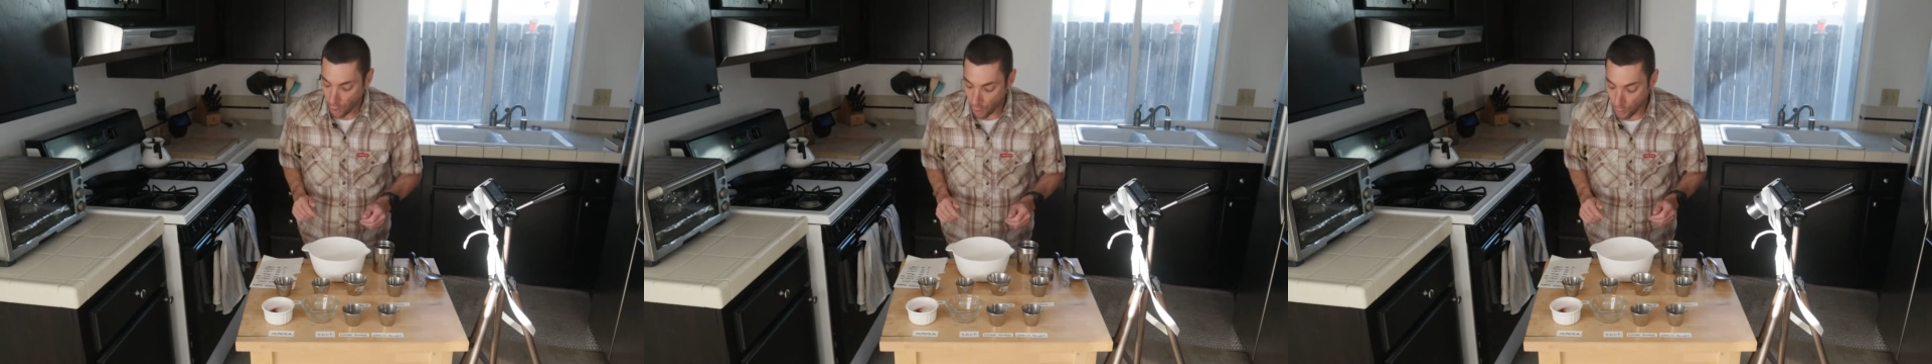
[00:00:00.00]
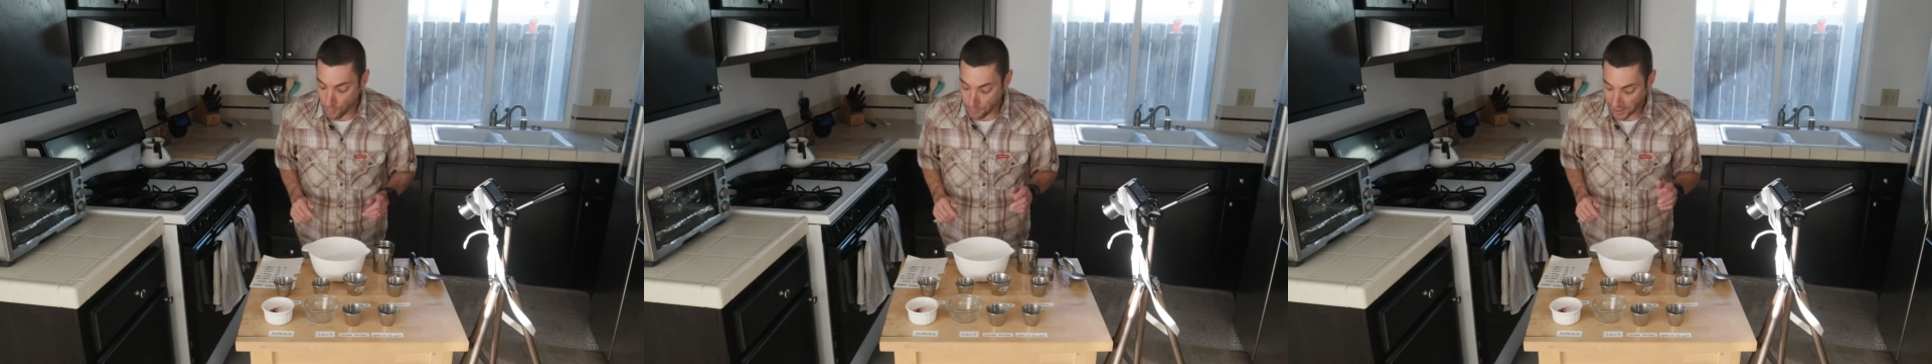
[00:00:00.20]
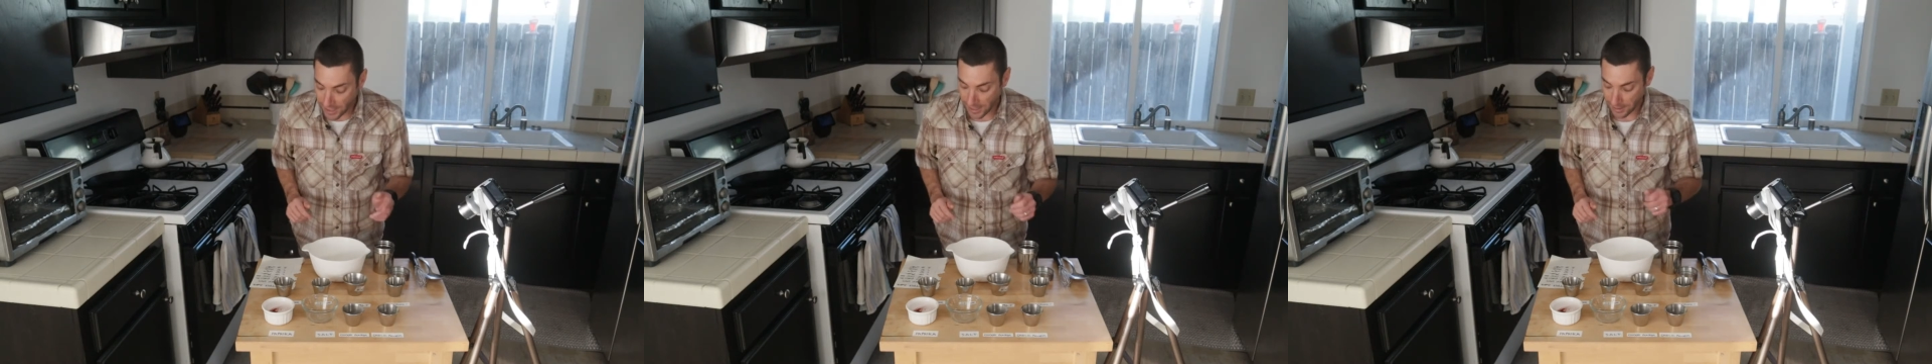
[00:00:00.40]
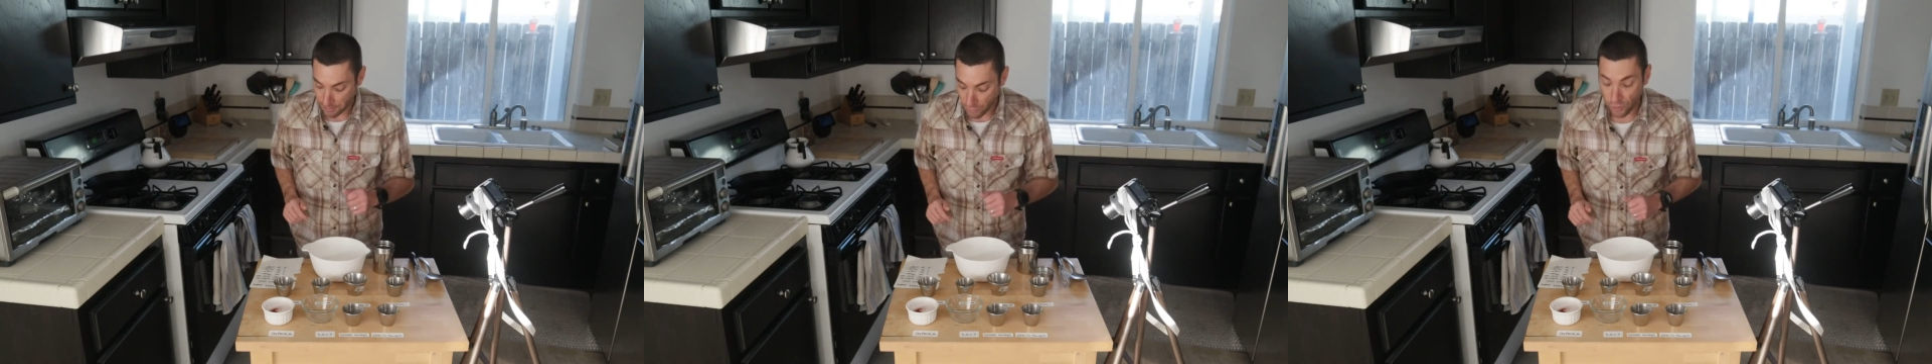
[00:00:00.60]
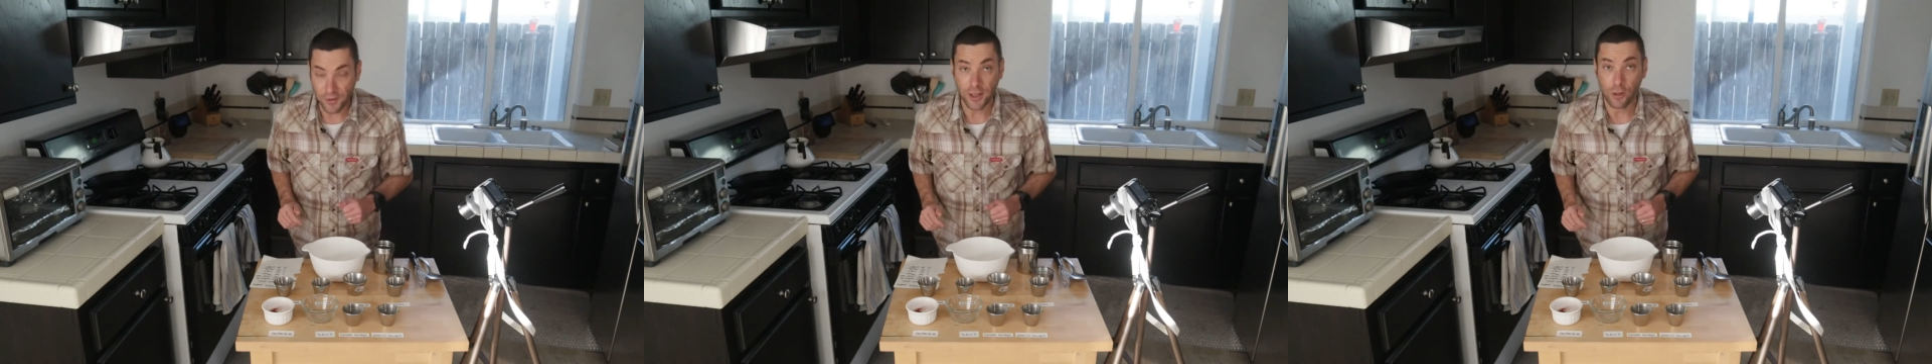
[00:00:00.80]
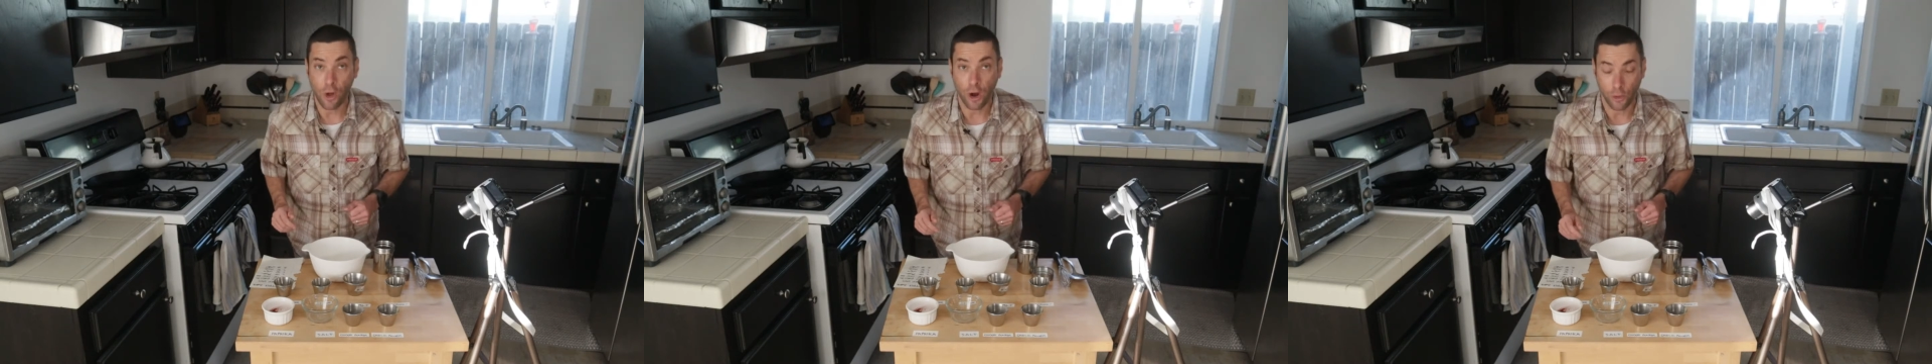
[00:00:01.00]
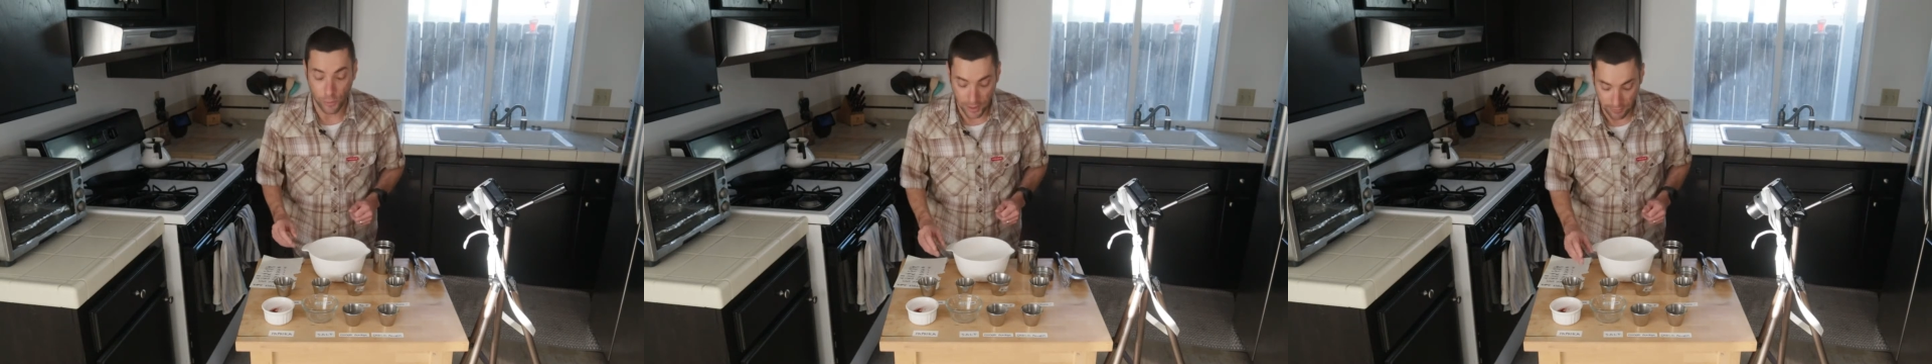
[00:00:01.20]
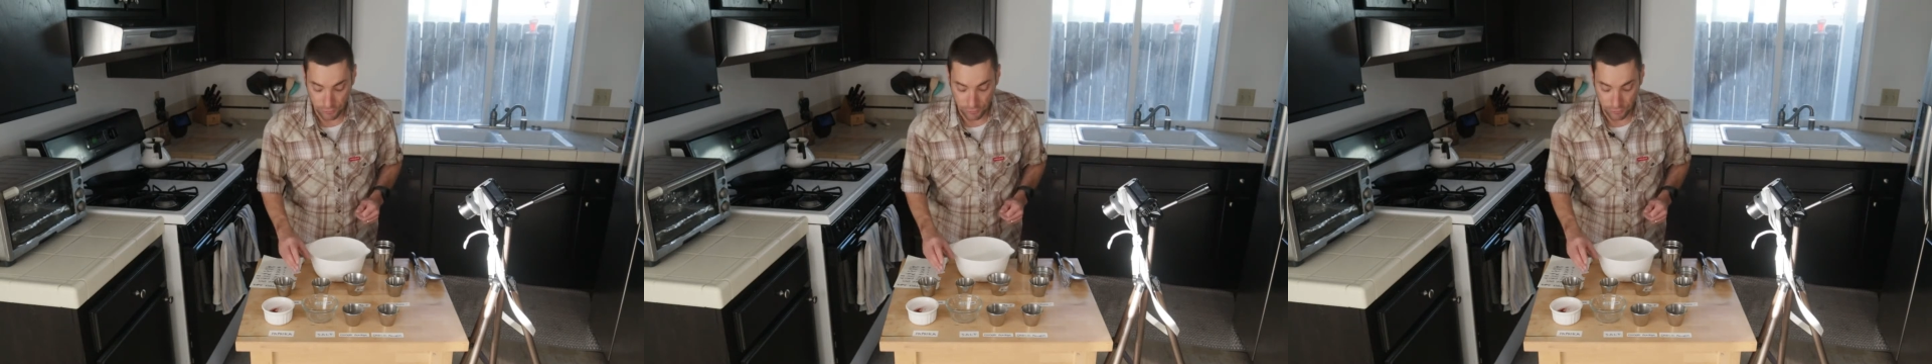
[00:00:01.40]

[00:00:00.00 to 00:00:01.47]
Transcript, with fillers: Okay, moving along, we